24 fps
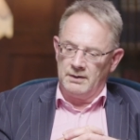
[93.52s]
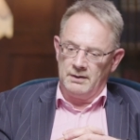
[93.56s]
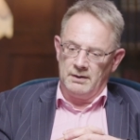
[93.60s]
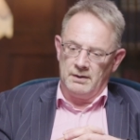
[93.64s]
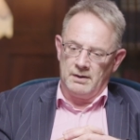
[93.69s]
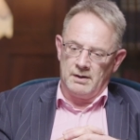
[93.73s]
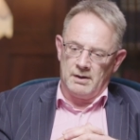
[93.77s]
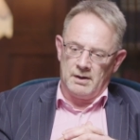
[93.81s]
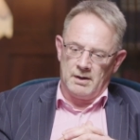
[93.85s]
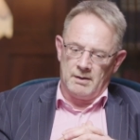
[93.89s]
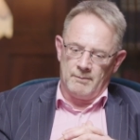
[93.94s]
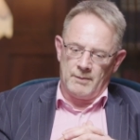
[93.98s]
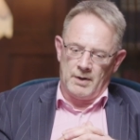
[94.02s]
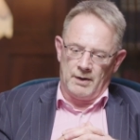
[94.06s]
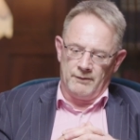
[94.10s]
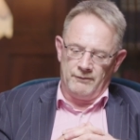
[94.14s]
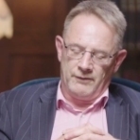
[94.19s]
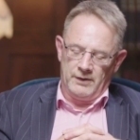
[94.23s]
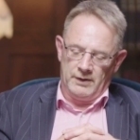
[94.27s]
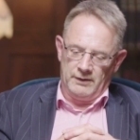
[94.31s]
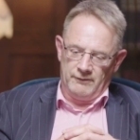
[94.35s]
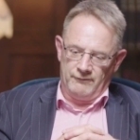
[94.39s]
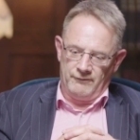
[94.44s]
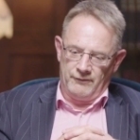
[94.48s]
I
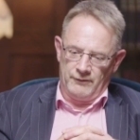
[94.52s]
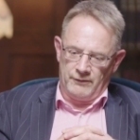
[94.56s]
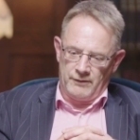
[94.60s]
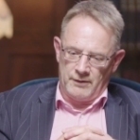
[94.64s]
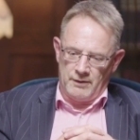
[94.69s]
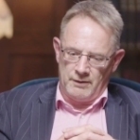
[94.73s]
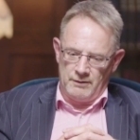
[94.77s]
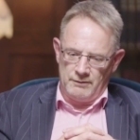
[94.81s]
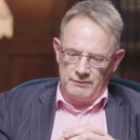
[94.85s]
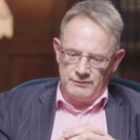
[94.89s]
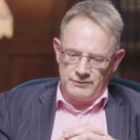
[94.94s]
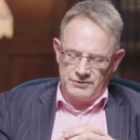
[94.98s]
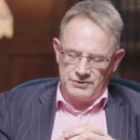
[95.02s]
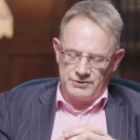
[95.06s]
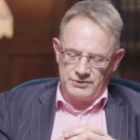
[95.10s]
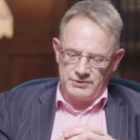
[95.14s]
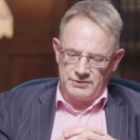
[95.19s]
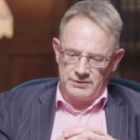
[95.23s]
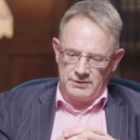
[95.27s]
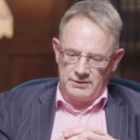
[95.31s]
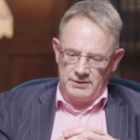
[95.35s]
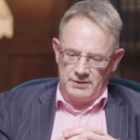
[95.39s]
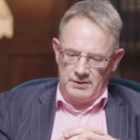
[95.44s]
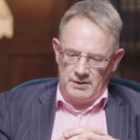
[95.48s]
think for
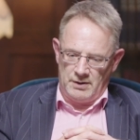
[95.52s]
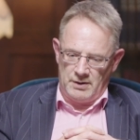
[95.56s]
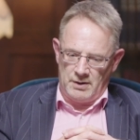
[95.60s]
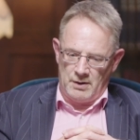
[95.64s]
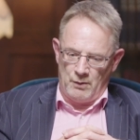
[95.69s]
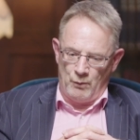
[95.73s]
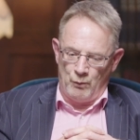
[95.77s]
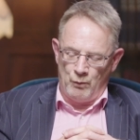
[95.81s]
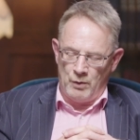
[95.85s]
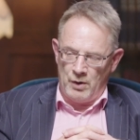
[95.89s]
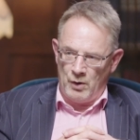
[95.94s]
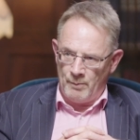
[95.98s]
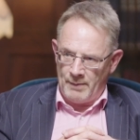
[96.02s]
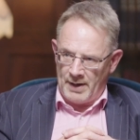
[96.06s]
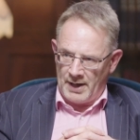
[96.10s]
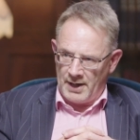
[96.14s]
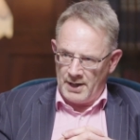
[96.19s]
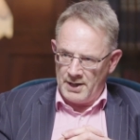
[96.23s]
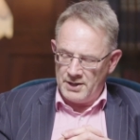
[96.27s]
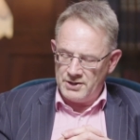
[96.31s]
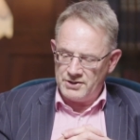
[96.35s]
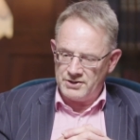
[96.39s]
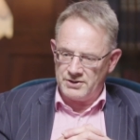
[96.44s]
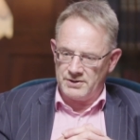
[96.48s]
those
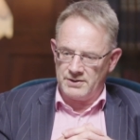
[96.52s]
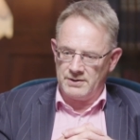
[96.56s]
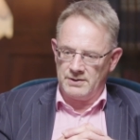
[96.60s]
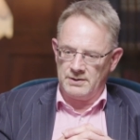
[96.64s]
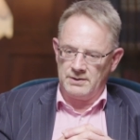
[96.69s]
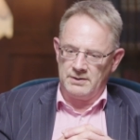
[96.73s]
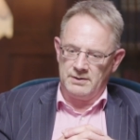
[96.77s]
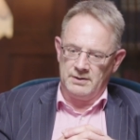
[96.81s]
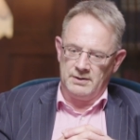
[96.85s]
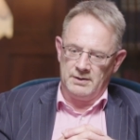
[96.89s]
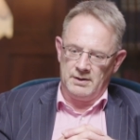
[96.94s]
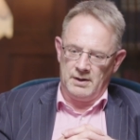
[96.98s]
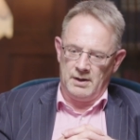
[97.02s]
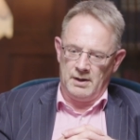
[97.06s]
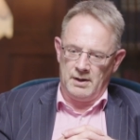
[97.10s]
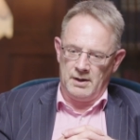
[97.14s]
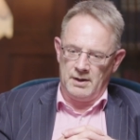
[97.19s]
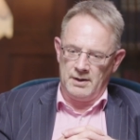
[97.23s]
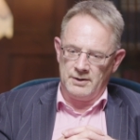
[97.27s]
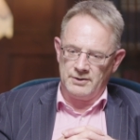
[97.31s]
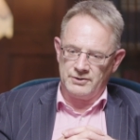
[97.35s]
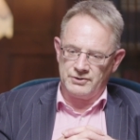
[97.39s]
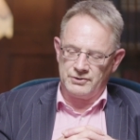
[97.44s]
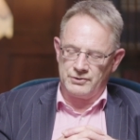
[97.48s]
well-managed,
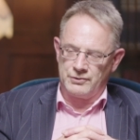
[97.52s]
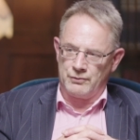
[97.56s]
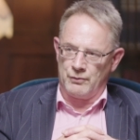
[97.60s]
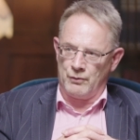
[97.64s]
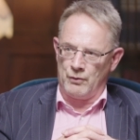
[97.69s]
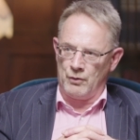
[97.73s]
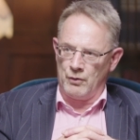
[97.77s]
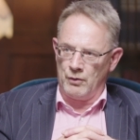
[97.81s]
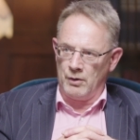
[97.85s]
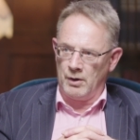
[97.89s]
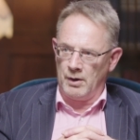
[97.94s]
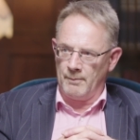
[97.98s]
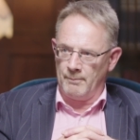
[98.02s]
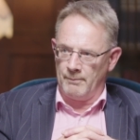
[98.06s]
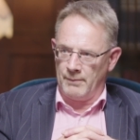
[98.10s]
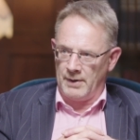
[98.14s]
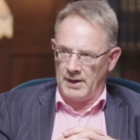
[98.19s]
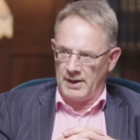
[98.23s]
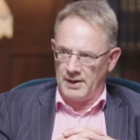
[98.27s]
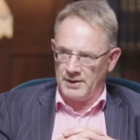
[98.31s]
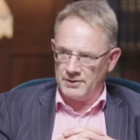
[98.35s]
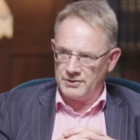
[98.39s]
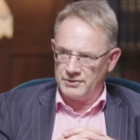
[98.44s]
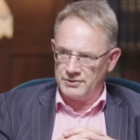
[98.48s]
strong
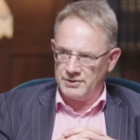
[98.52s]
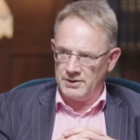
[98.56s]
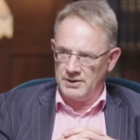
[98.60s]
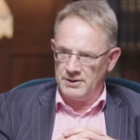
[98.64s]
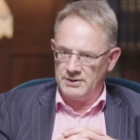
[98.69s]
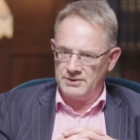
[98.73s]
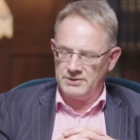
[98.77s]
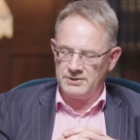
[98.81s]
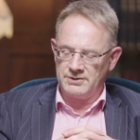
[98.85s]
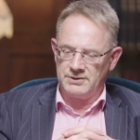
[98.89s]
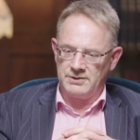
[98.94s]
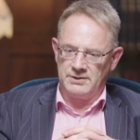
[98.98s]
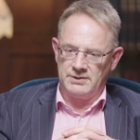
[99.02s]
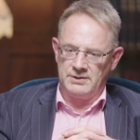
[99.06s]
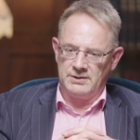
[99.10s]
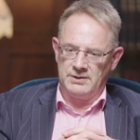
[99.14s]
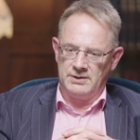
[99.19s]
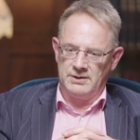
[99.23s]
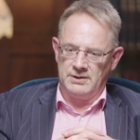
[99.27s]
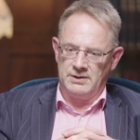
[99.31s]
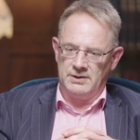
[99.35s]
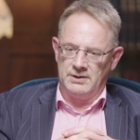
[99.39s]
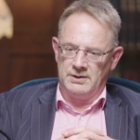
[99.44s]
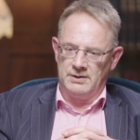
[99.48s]
balance sheet
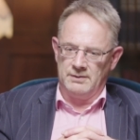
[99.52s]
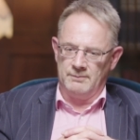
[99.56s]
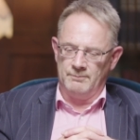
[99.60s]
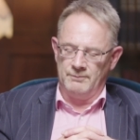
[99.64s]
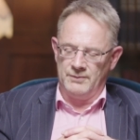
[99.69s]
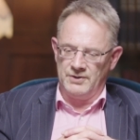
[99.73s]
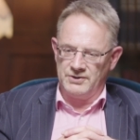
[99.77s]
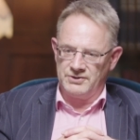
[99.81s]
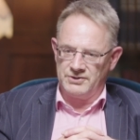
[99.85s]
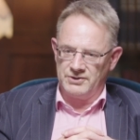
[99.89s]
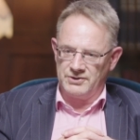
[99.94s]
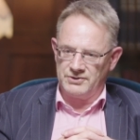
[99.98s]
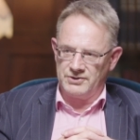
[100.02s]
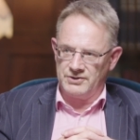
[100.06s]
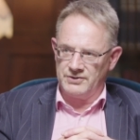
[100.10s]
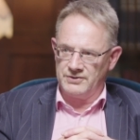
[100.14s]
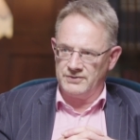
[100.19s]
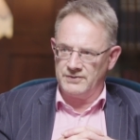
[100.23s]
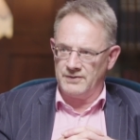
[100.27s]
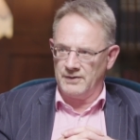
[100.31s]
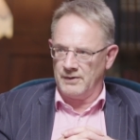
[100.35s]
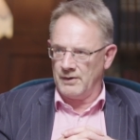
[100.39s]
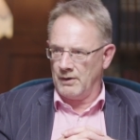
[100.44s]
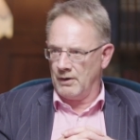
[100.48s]

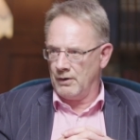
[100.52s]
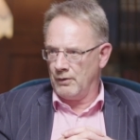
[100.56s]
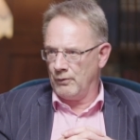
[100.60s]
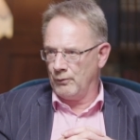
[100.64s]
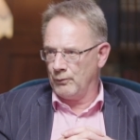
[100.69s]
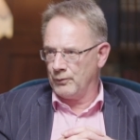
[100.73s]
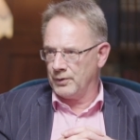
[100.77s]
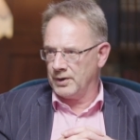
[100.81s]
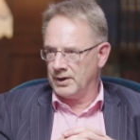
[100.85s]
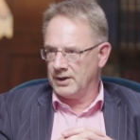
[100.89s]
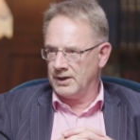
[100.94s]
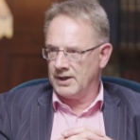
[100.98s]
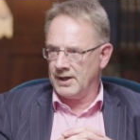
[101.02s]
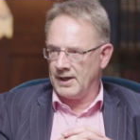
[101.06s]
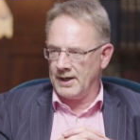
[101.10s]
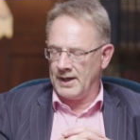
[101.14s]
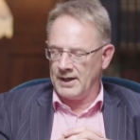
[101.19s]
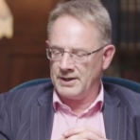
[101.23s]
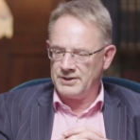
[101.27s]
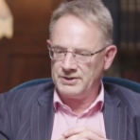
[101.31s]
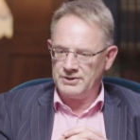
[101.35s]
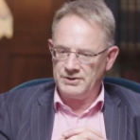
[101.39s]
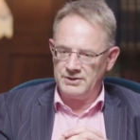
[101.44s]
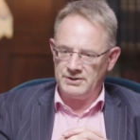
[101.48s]
businesses that are holding
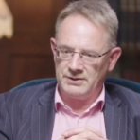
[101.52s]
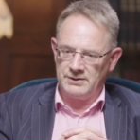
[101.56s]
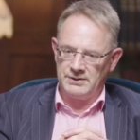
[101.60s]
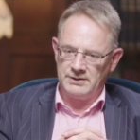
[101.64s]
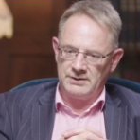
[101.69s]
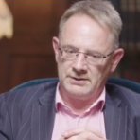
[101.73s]
cash,